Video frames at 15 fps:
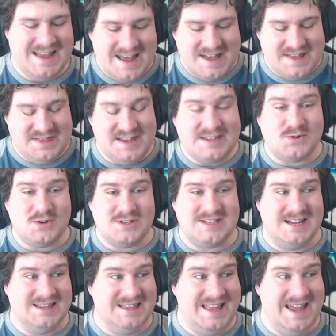This was a
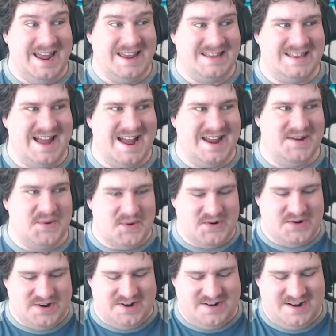late night
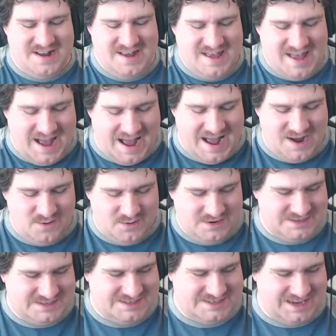order. I will
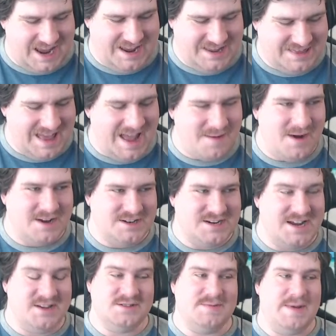say that much. I
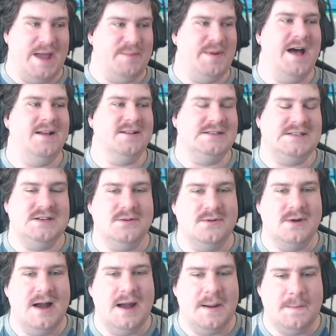used PayPal to
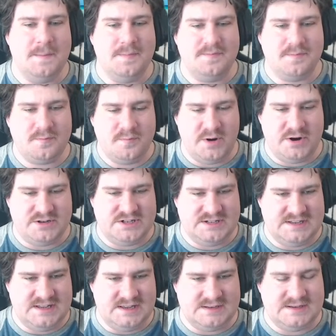purchase
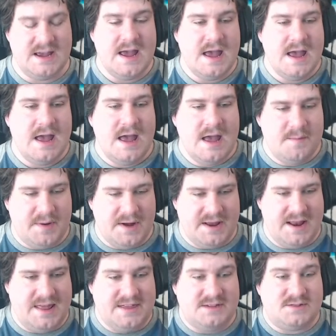this. But
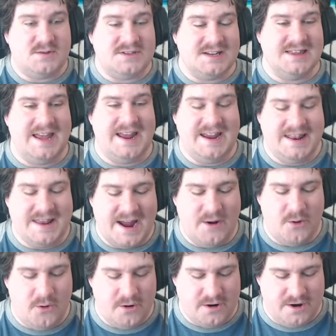this was a late night
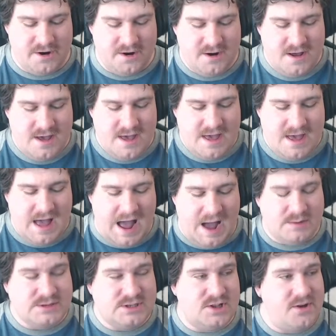order. I
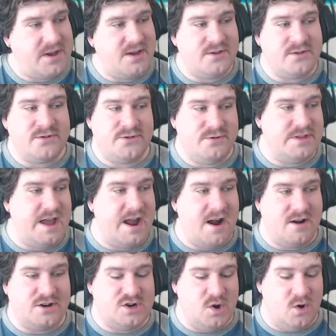was looking through
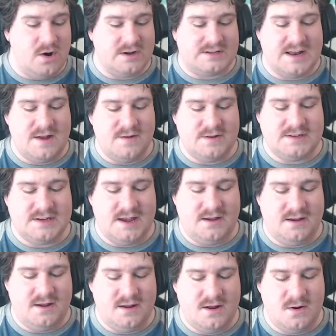their shorts, and I was like,
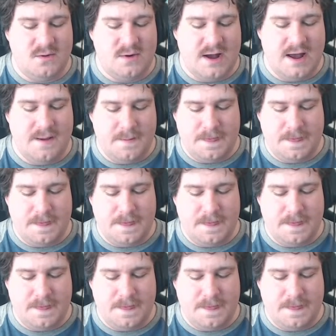you know what?